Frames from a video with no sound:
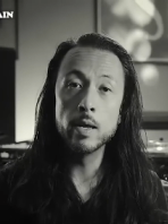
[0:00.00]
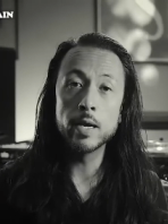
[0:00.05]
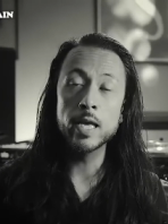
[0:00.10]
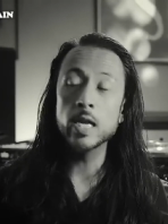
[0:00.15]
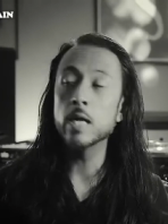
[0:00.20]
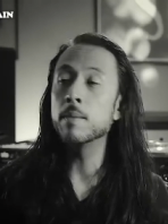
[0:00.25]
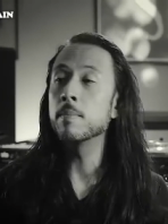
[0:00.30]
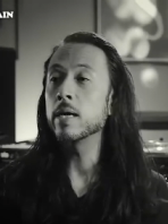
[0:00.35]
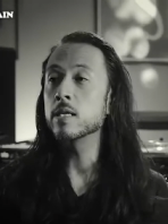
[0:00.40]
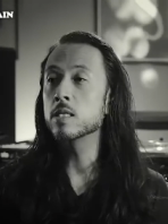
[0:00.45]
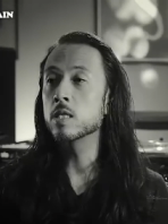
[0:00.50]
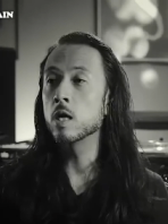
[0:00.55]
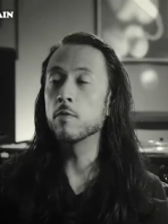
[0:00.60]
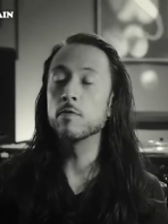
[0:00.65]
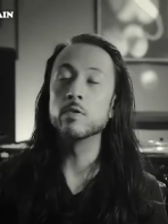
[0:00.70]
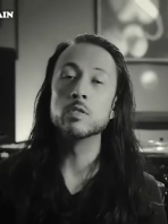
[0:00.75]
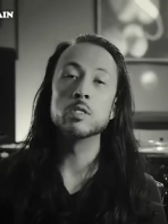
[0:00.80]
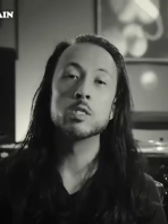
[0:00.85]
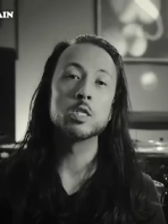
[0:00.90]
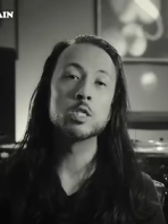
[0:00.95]
getting
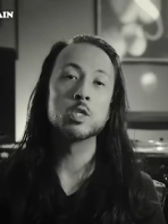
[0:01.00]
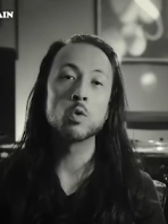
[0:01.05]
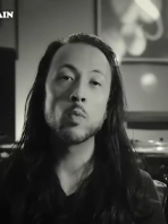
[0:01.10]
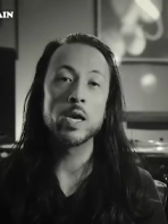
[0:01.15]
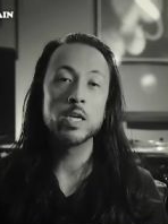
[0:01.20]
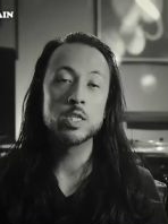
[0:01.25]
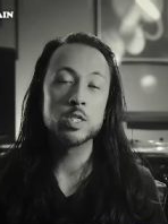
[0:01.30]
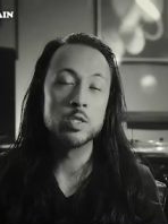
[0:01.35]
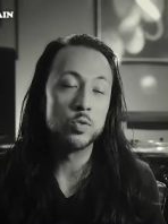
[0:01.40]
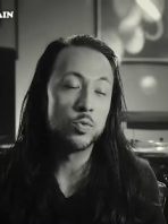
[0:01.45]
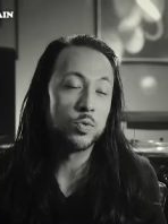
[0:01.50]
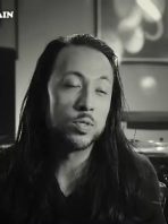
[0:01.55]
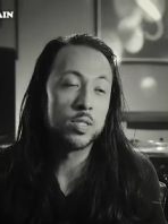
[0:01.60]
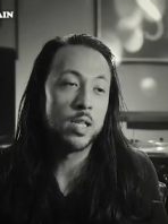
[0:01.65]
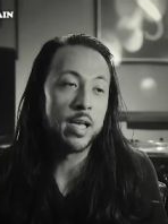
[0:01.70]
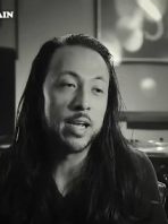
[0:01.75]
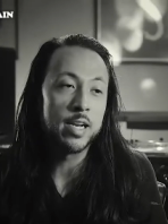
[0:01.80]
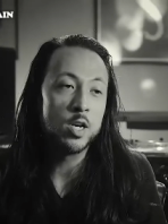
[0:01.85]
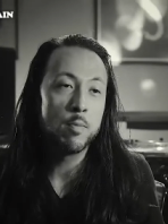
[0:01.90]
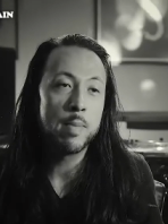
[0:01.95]
myself in situations. It's
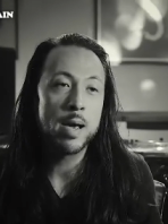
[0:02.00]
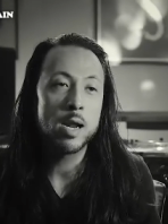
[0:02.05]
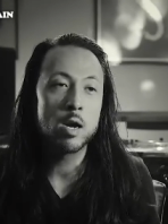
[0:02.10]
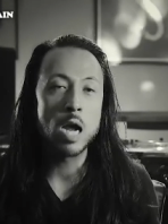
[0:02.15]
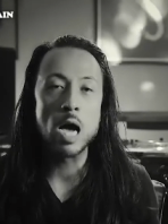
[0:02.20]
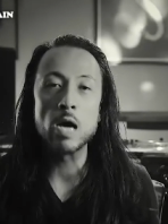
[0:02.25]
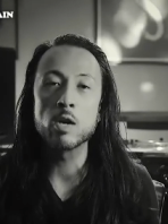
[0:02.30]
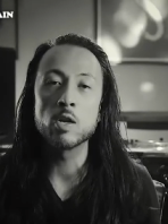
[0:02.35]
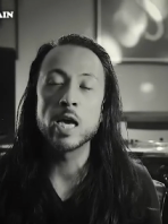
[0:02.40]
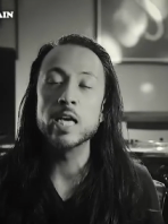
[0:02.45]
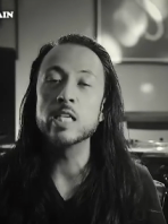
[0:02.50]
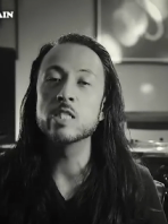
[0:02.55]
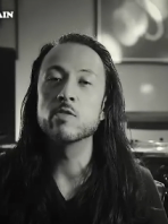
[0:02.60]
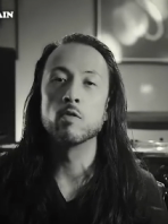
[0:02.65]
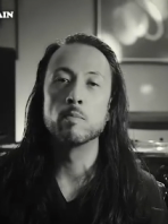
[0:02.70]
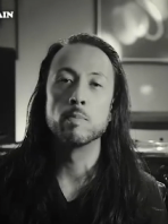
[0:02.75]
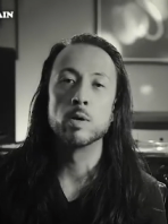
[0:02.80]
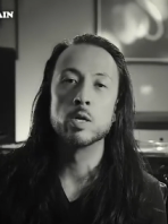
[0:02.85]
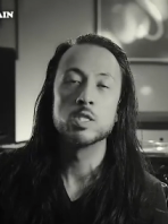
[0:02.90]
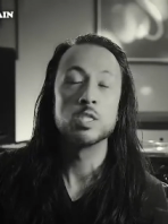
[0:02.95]
like no matter how nice
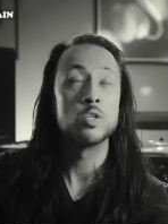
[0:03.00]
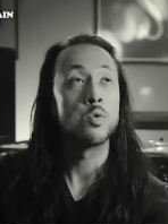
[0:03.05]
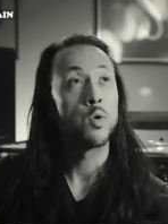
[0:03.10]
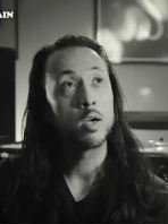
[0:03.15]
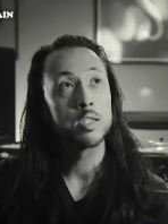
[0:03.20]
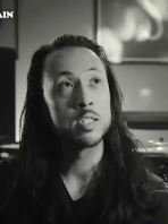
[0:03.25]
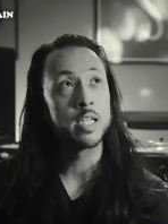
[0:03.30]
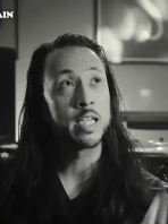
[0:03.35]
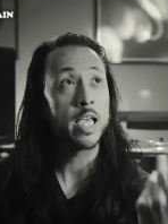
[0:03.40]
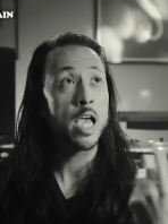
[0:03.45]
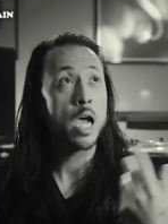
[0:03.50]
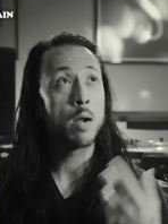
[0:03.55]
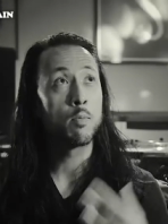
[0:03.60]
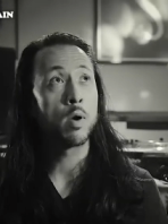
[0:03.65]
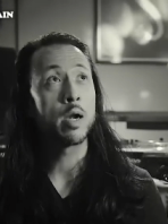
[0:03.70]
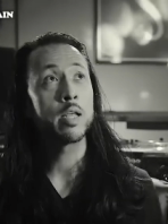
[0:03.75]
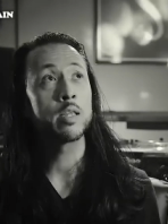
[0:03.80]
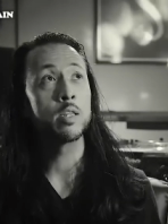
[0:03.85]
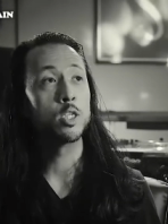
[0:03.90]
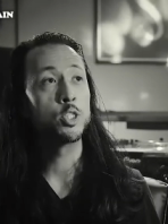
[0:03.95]
of a person you are, it's like, yeah, I'm
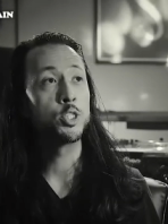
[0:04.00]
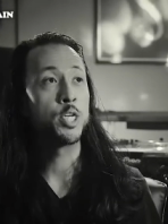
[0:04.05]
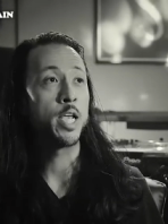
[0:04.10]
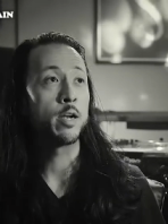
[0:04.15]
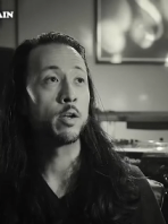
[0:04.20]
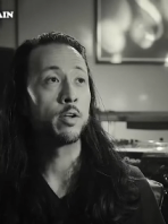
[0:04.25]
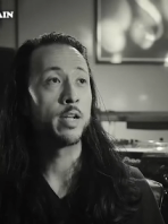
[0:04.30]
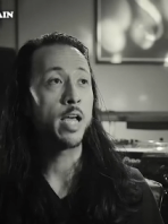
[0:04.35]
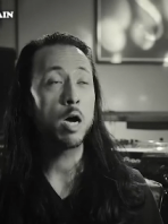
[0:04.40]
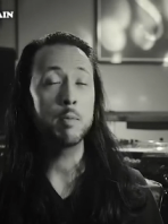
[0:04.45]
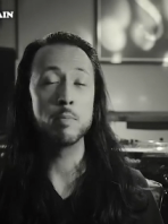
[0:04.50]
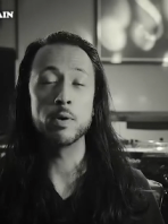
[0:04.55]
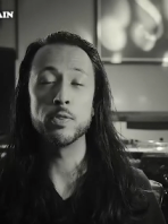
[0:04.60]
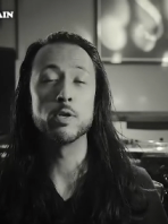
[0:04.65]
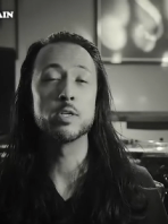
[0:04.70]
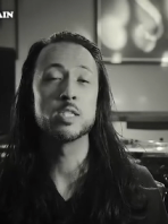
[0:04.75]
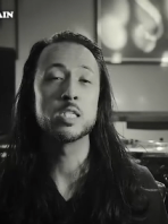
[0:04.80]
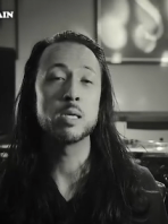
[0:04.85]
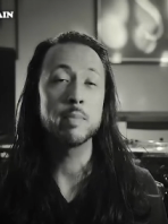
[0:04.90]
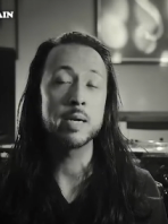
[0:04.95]
running this channel now, but
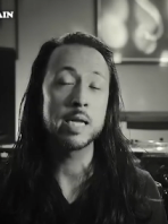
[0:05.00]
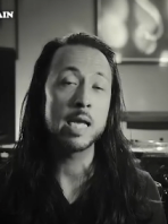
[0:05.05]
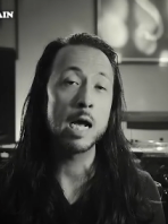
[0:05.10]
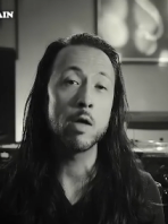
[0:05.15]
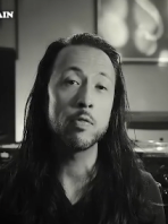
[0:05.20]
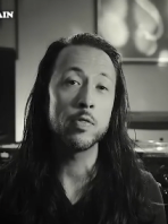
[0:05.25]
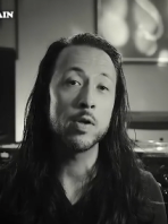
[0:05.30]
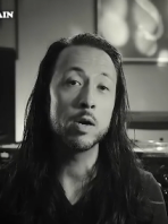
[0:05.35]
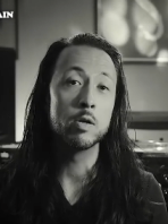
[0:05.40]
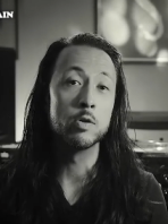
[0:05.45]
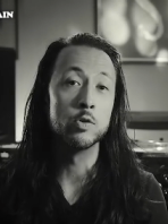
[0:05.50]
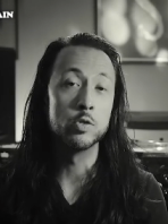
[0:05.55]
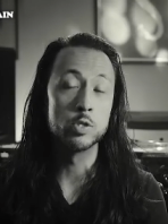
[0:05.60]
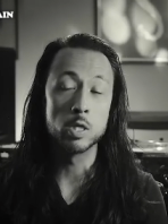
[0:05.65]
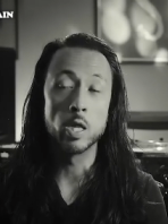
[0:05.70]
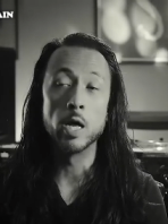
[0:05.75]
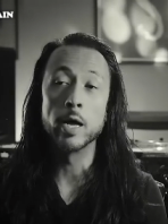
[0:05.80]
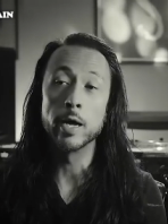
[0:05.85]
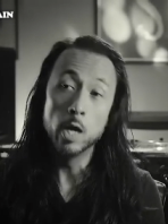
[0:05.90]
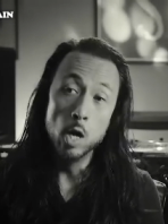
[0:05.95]
there's somebody out there
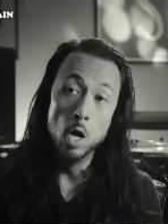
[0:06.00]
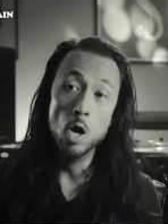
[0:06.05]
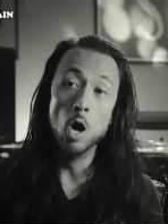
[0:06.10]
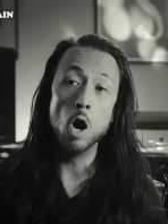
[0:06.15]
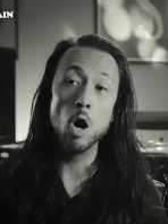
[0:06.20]
who's like,